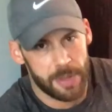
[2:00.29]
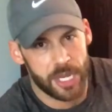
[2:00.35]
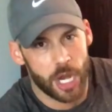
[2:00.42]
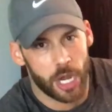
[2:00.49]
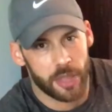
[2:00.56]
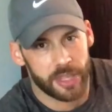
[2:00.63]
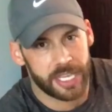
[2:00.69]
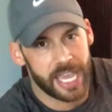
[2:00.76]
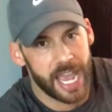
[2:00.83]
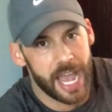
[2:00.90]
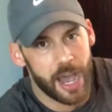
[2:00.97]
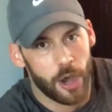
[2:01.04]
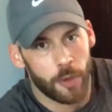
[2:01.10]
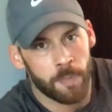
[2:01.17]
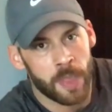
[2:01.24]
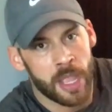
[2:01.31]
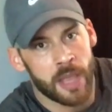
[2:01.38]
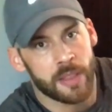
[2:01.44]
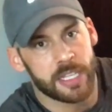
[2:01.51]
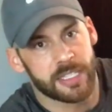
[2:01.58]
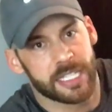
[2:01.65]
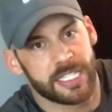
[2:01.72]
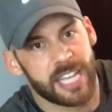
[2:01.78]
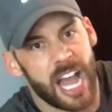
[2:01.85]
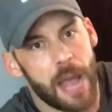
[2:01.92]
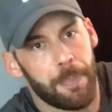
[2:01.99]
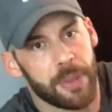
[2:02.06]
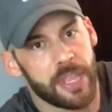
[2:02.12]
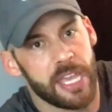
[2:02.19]
mignon of the cow. This is the
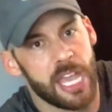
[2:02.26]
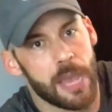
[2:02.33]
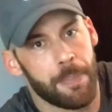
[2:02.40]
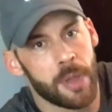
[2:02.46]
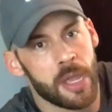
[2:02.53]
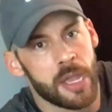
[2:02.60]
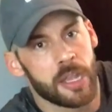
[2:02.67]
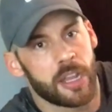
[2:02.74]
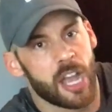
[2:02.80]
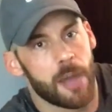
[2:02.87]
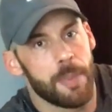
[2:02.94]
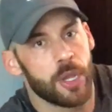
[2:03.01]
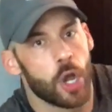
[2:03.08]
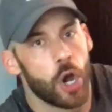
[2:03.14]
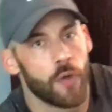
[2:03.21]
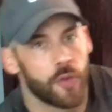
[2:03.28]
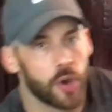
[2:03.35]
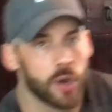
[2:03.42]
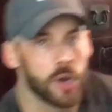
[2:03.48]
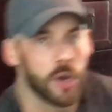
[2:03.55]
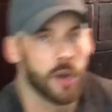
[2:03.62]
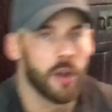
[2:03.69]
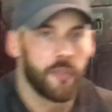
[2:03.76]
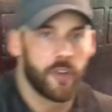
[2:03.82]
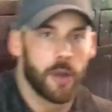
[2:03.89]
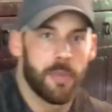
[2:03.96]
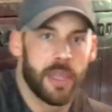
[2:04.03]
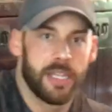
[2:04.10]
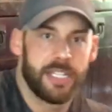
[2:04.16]
top of the hip coming over
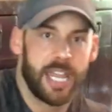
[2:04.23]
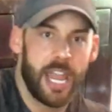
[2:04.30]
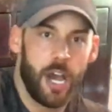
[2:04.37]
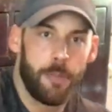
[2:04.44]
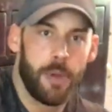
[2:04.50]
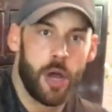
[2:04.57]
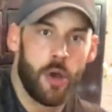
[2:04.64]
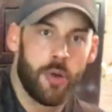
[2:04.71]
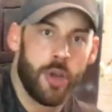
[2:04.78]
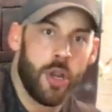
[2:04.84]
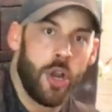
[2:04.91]
from the tailbone